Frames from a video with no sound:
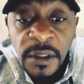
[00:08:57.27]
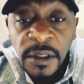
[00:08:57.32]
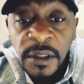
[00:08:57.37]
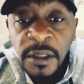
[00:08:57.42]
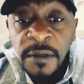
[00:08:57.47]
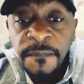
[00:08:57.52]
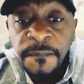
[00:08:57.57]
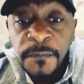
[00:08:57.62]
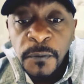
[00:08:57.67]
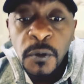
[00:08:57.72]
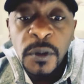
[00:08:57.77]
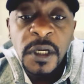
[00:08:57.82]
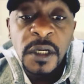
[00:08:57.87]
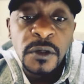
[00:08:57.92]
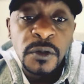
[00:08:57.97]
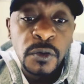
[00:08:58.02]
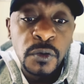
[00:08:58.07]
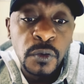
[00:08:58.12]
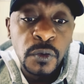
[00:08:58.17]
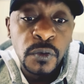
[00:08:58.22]
If you
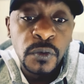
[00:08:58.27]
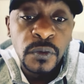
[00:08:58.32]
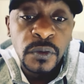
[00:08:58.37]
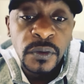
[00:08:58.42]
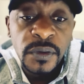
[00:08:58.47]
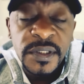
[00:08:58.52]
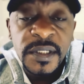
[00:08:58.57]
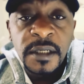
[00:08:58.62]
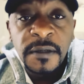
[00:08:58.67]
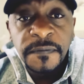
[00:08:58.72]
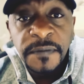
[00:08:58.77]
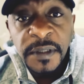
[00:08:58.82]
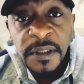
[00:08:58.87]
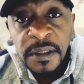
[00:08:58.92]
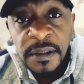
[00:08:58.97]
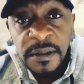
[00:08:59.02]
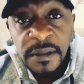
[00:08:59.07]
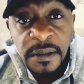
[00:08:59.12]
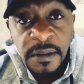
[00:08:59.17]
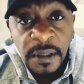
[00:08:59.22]
can do
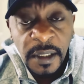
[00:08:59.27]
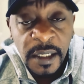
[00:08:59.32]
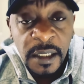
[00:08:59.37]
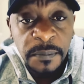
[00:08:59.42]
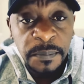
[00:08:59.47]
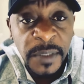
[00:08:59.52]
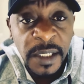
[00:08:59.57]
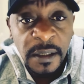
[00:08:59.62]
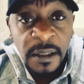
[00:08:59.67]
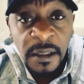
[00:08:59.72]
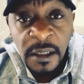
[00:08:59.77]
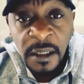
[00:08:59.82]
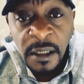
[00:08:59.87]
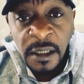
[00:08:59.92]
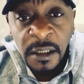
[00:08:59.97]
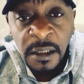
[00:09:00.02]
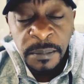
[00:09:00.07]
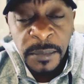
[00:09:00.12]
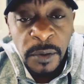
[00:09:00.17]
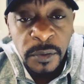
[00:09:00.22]
self-healing, like my
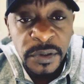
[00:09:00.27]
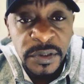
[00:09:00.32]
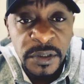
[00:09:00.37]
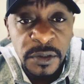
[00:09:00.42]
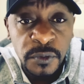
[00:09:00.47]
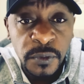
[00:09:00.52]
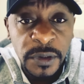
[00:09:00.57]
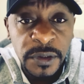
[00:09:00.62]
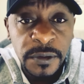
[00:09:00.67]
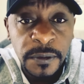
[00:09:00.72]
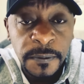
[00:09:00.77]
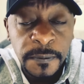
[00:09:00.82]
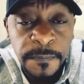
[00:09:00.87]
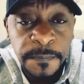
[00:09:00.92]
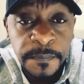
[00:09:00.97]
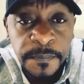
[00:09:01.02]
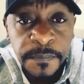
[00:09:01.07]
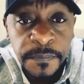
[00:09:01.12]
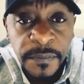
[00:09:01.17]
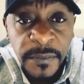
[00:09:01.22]
in my own situation,
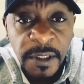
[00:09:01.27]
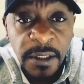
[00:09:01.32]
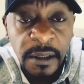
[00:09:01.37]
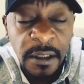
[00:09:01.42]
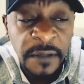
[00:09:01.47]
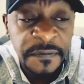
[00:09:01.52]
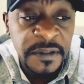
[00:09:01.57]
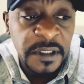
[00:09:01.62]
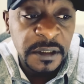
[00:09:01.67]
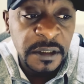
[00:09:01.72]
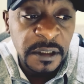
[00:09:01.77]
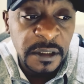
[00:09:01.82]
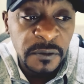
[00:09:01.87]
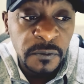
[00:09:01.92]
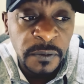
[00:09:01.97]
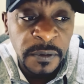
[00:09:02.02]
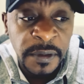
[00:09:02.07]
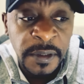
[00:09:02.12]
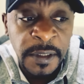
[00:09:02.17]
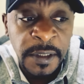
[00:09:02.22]
after dealing
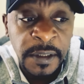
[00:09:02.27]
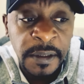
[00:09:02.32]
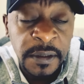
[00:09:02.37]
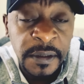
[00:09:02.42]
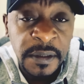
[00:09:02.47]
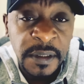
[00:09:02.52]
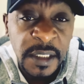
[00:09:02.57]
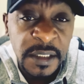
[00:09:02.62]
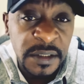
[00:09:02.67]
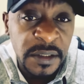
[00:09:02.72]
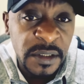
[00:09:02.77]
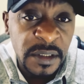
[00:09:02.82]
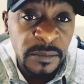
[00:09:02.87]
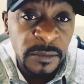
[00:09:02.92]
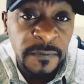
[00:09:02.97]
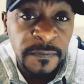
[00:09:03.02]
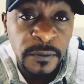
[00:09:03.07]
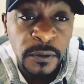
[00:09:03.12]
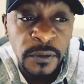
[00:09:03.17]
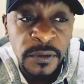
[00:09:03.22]
with the narcissism,
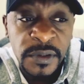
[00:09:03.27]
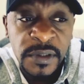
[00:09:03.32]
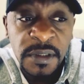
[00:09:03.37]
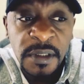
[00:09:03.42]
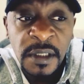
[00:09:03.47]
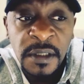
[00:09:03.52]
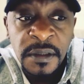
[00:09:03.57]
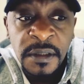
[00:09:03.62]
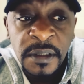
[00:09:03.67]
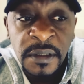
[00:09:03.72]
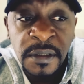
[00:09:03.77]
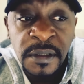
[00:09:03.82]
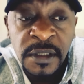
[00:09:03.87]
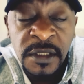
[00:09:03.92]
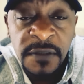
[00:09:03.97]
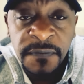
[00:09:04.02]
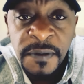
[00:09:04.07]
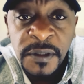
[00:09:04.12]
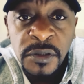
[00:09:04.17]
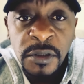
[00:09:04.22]
of course, and the
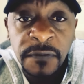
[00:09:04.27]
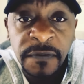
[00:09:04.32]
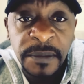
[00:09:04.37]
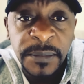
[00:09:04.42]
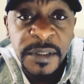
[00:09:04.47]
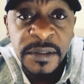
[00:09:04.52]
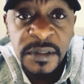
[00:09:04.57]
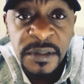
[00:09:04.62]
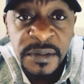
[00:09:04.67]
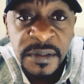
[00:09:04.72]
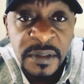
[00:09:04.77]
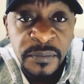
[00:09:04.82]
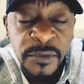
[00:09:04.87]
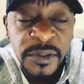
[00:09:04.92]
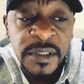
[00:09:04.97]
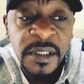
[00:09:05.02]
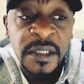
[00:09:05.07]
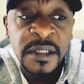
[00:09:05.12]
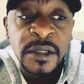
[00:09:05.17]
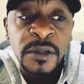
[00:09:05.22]
dysfunctional family system,
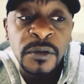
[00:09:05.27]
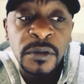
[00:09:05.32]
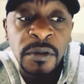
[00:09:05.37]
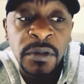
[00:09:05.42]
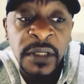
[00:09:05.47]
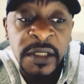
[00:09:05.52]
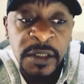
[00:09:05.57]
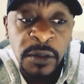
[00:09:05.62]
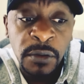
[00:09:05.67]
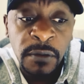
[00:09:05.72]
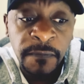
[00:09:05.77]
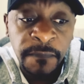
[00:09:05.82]
which I later on